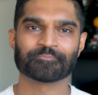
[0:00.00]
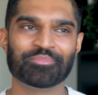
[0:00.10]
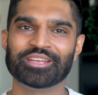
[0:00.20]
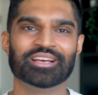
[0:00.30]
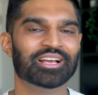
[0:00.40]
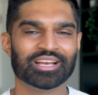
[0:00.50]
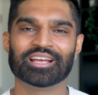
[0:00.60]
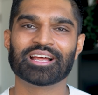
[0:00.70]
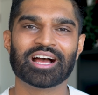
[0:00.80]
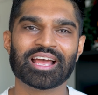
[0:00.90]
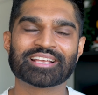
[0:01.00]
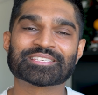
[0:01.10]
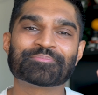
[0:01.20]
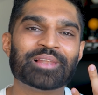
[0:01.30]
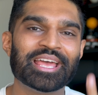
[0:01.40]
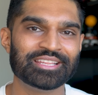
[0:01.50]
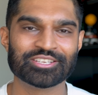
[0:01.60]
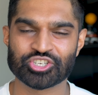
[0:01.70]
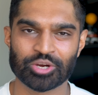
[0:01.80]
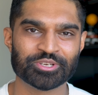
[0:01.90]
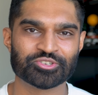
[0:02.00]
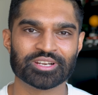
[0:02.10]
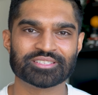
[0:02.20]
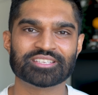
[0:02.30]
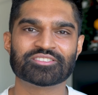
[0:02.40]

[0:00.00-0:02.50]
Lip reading: I mean, explain the shopping trolleys.